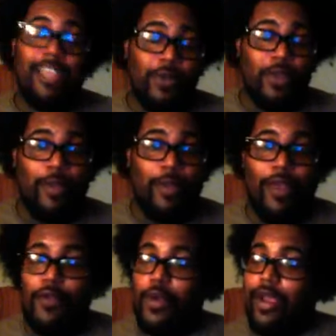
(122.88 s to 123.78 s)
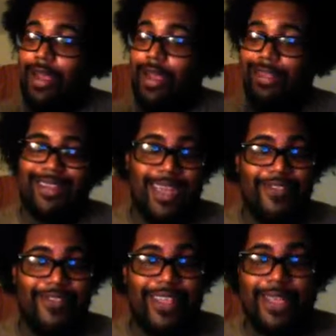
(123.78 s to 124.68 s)
with me everywhere. It's done
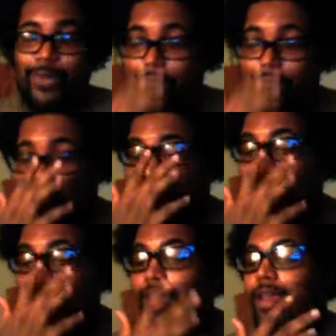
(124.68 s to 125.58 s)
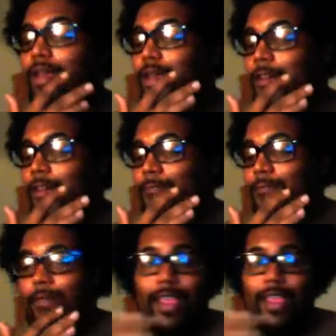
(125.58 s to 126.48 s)
everything with me,
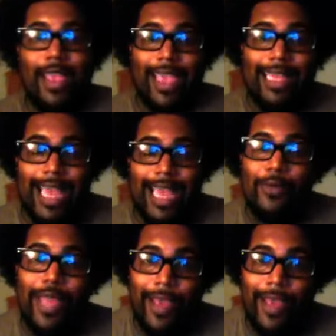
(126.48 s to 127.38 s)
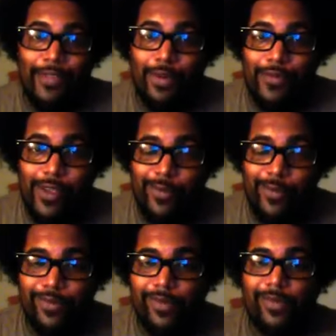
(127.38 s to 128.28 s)
and now we have the review.
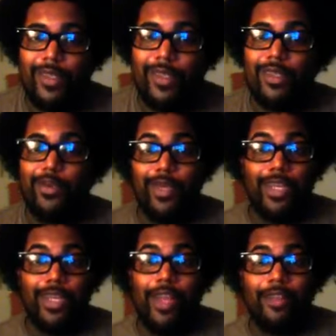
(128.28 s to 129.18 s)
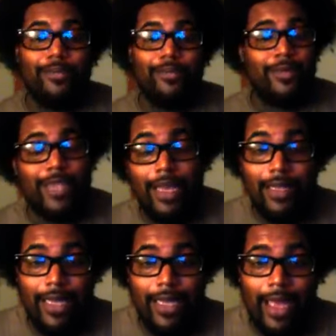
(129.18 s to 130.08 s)
So we're gonna go down, take a
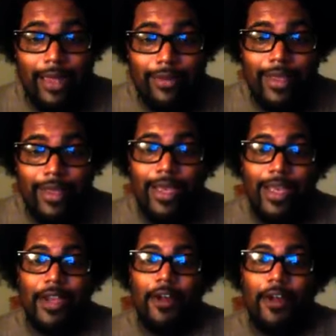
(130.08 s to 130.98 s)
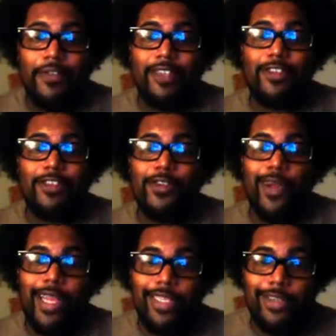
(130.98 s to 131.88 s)
look at it, get off this
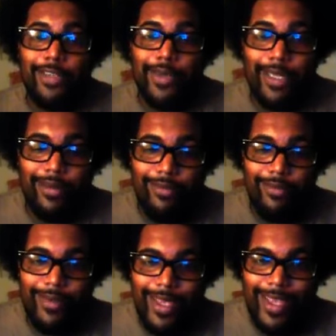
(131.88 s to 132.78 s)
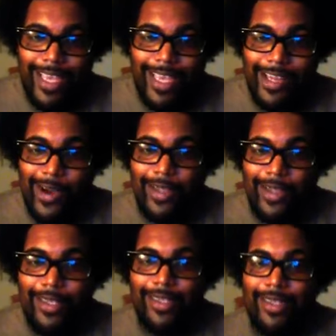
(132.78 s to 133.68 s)
grainy screen, and
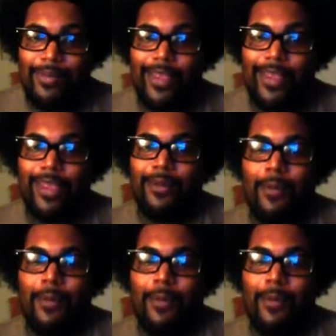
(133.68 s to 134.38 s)
onto something